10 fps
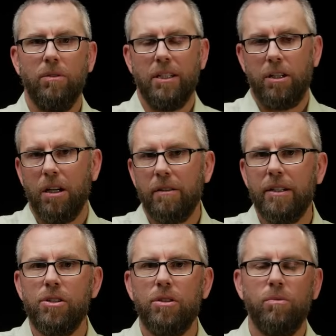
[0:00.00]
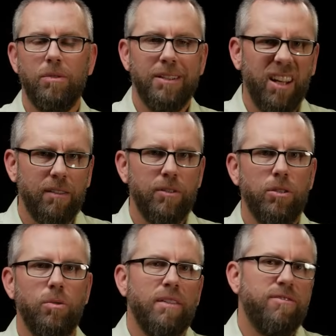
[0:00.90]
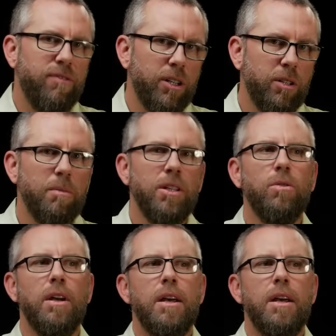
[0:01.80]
encourage you, love you, affirm you,